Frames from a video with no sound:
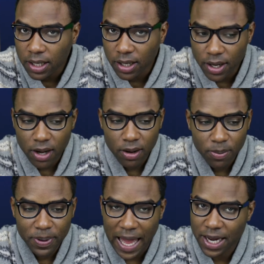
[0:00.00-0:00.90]
you
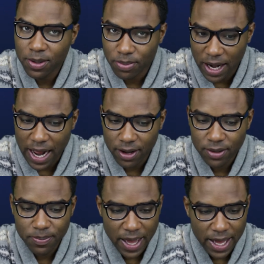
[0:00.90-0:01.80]
know, black and
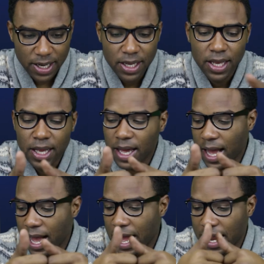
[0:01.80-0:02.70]
brown men,
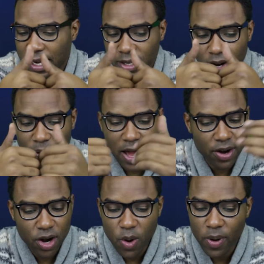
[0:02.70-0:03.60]
and, you know,
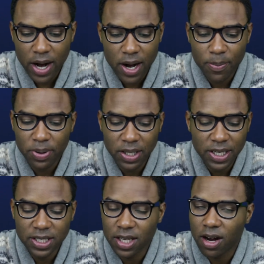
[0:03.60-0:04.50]
out of nowhere,
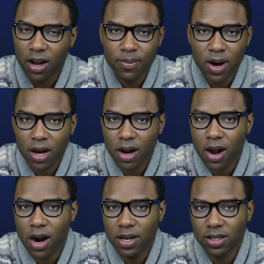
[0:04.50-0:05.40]
police and unmarked
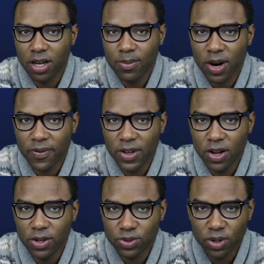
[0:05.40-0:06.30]
cars and unmarked
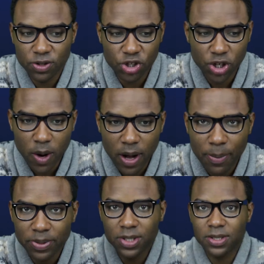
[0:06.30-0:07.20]
vehicles sort of show
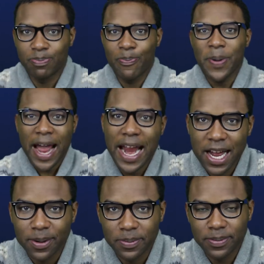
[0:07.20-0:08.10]
up and just
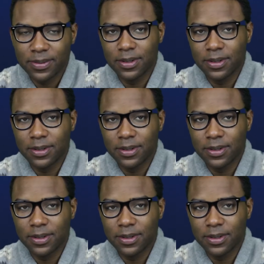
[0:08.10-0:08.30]
BAM!